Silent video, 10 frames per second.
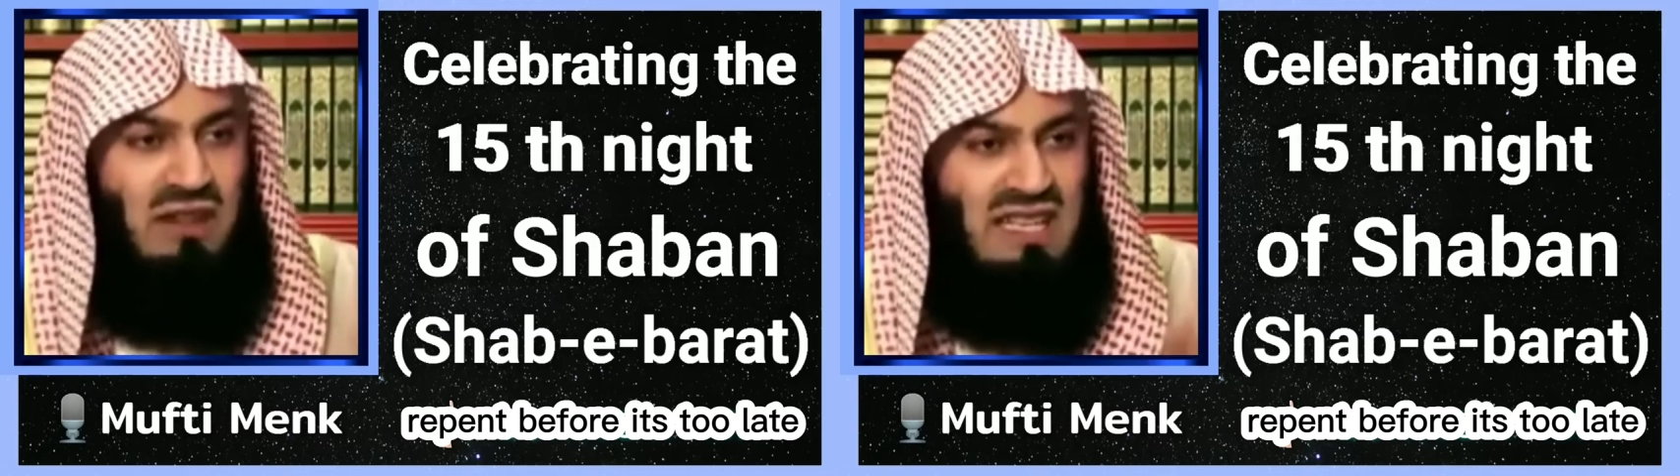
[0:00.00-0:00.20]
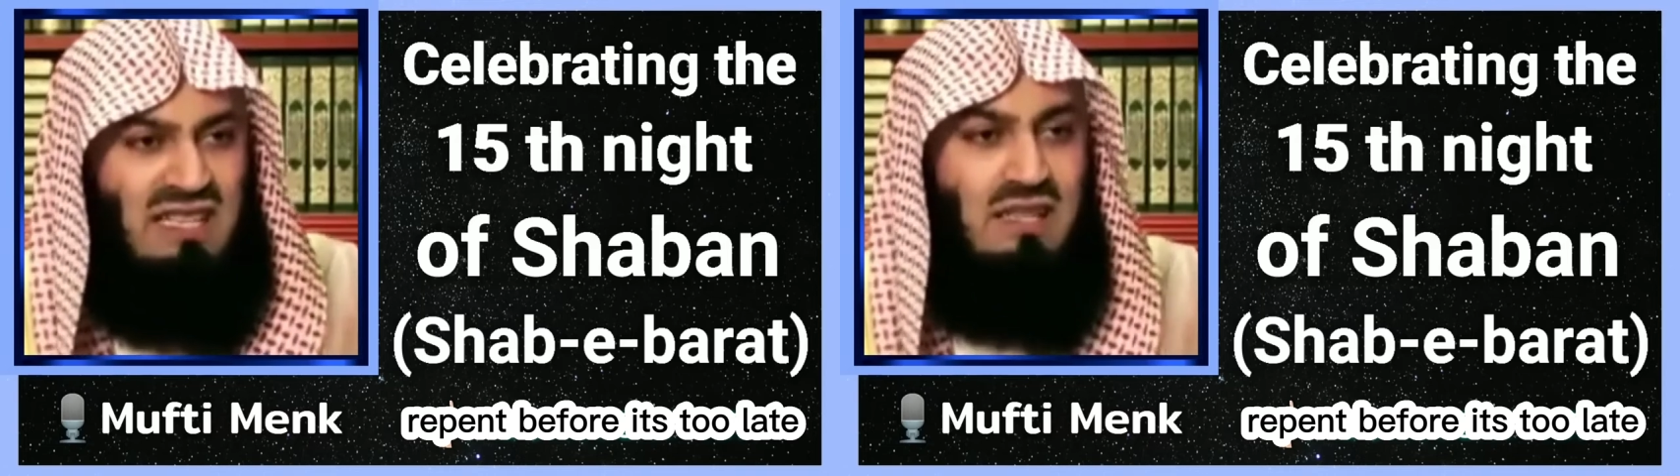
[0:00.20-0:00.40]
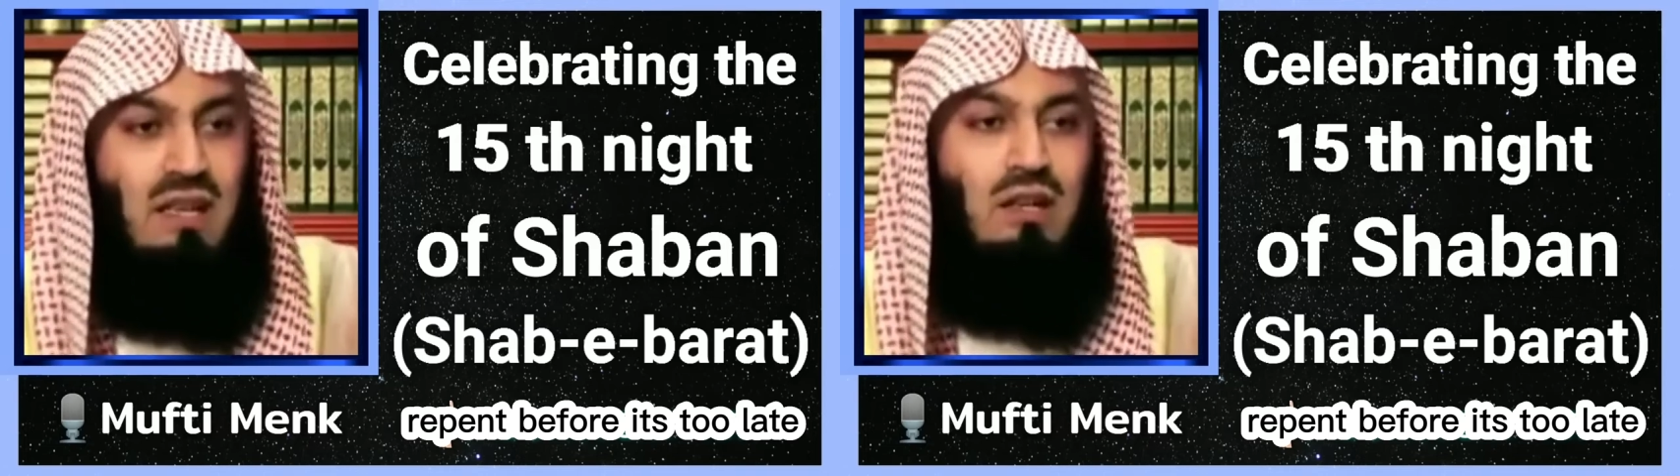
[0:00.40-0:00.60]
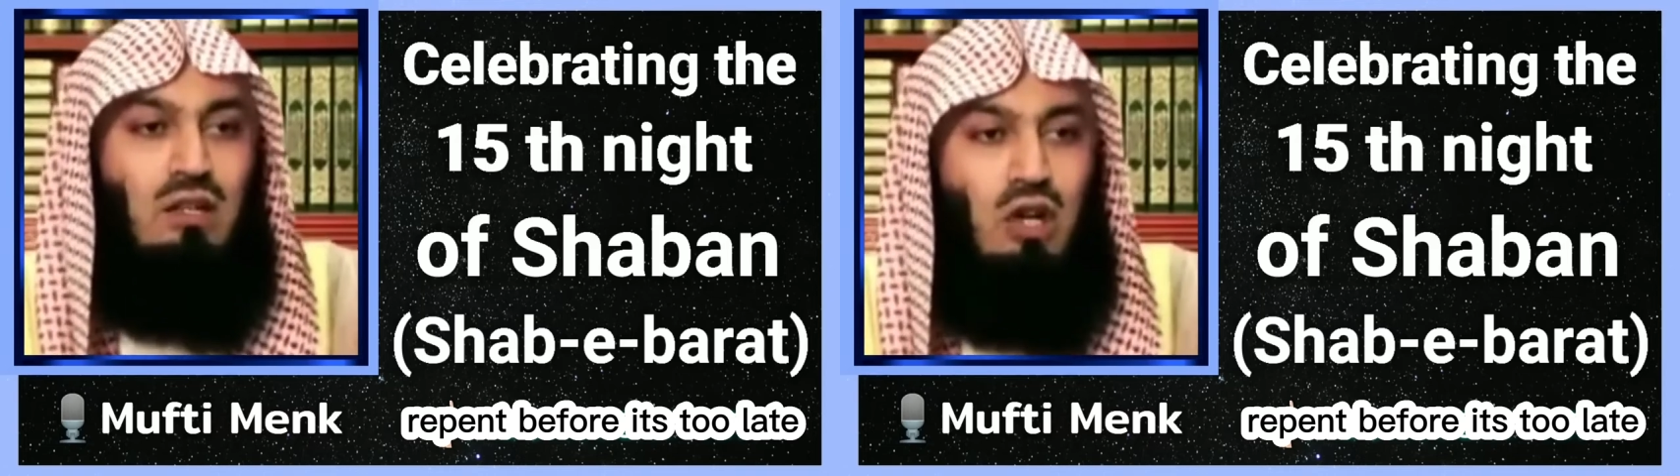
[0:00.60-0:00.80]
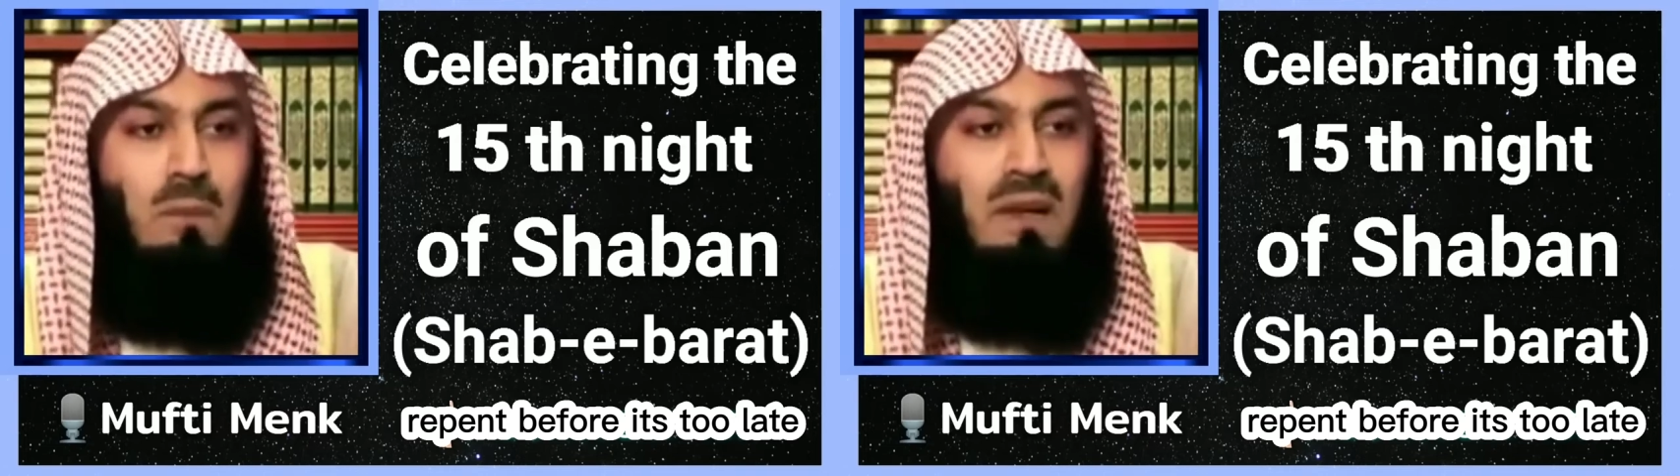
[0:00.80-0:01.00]
If it is,
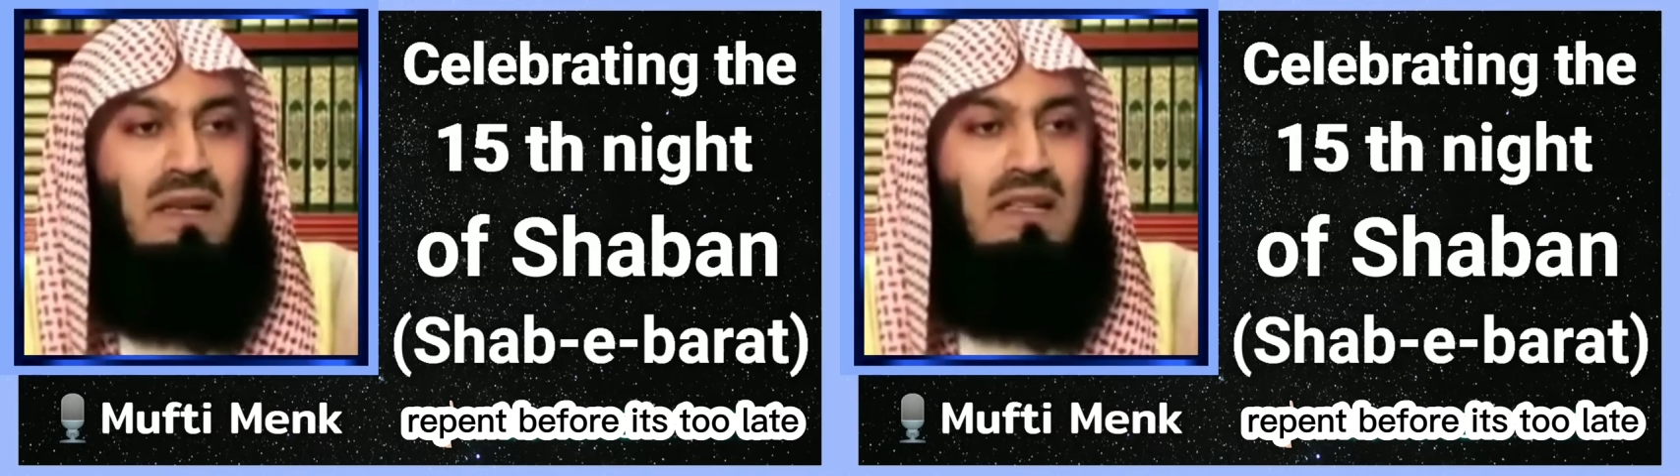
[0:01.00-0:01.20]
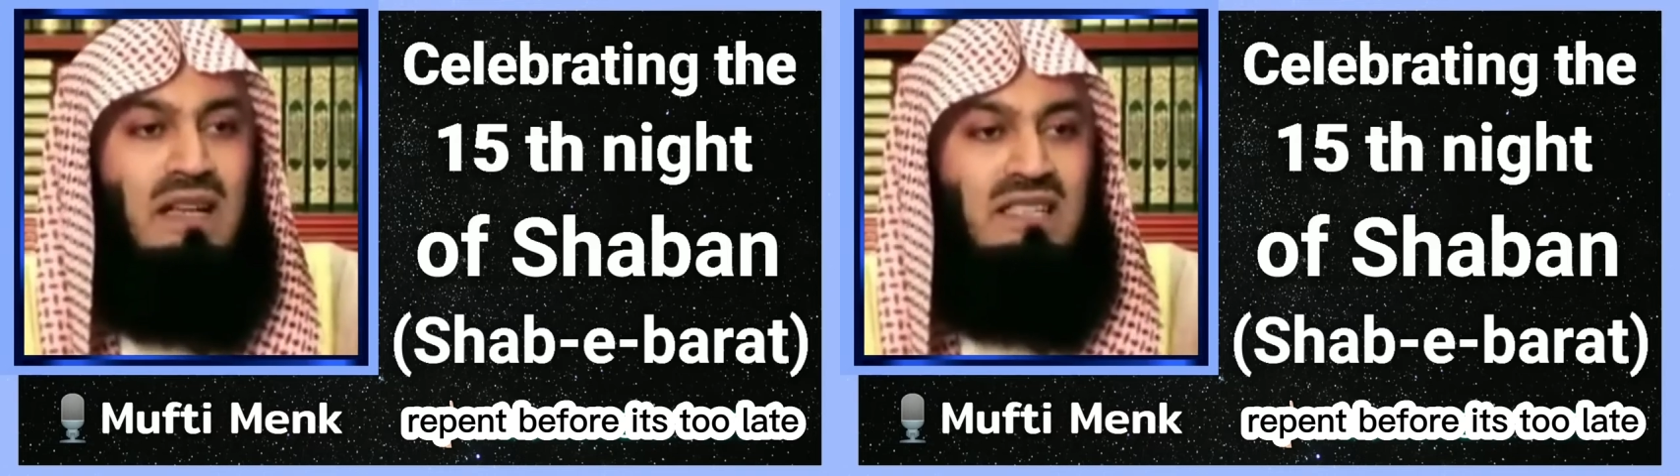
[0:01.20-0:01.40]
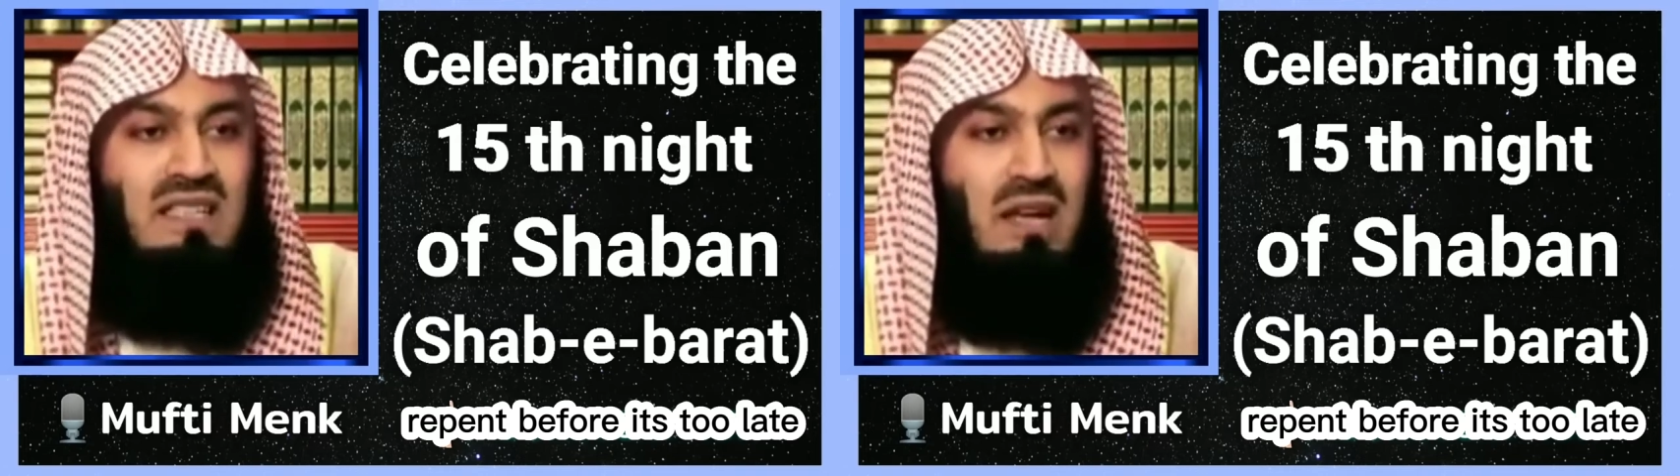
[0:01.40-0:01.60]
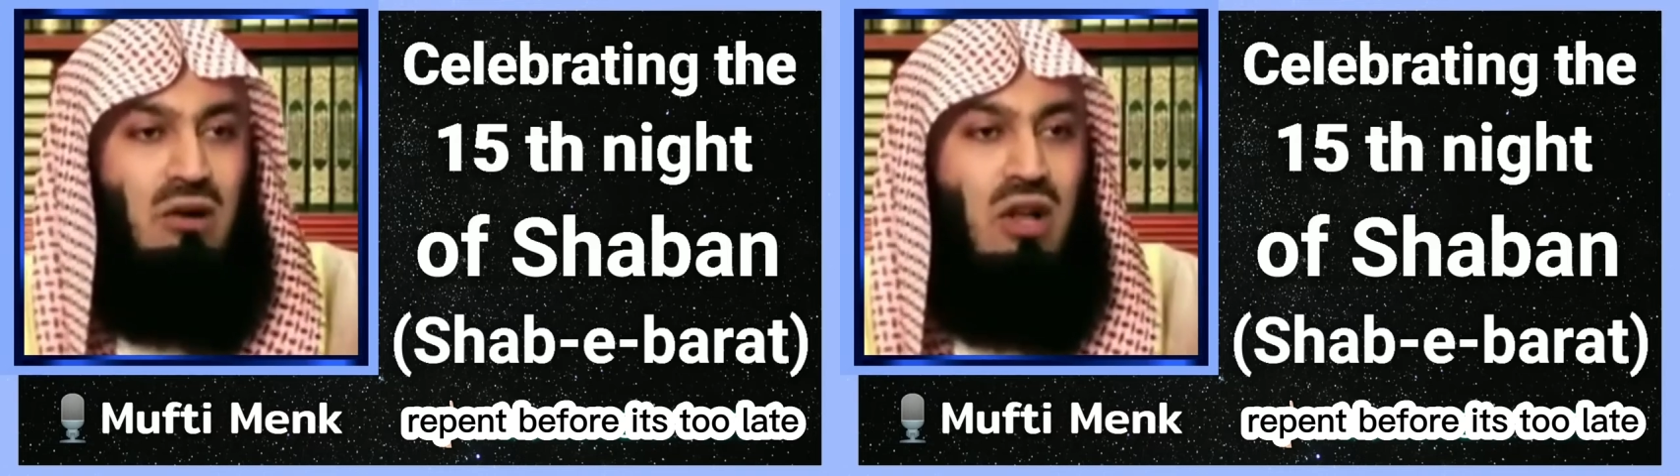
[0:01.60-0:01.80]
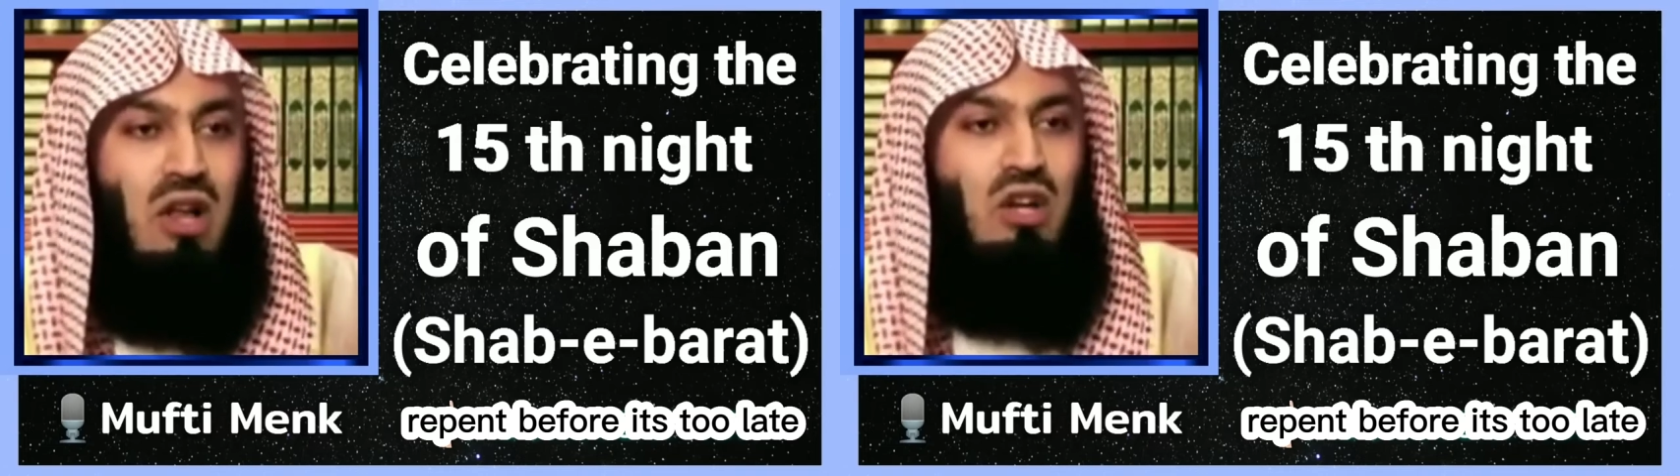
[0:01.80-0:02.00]
drop it, cut it
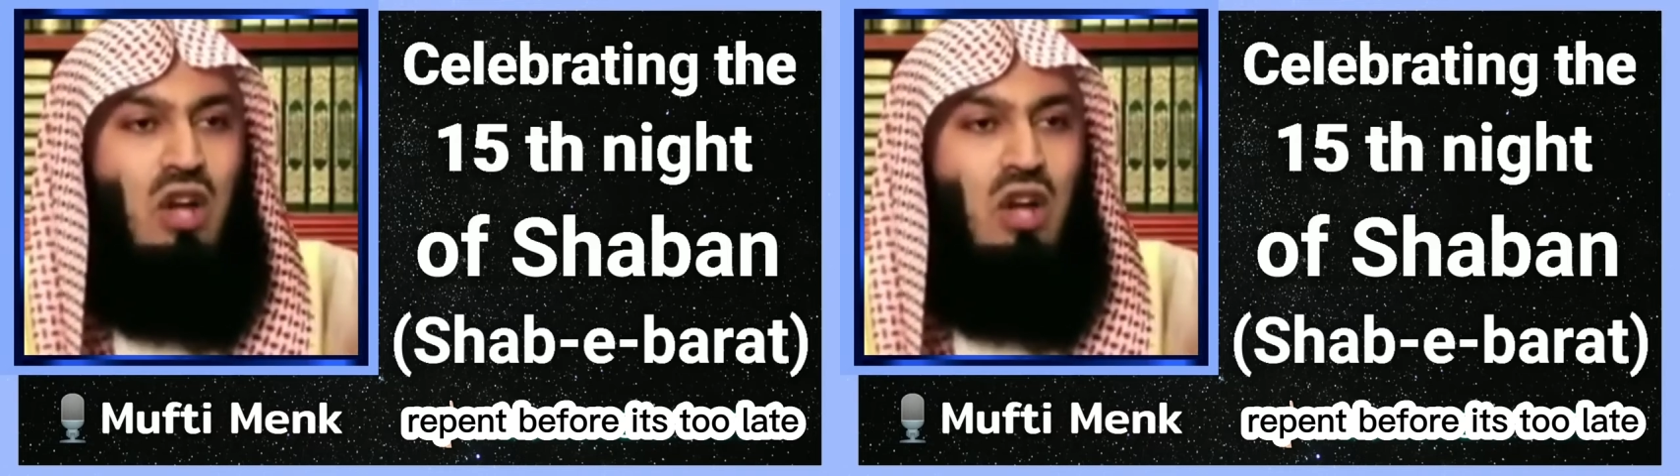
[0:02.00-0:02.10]
out.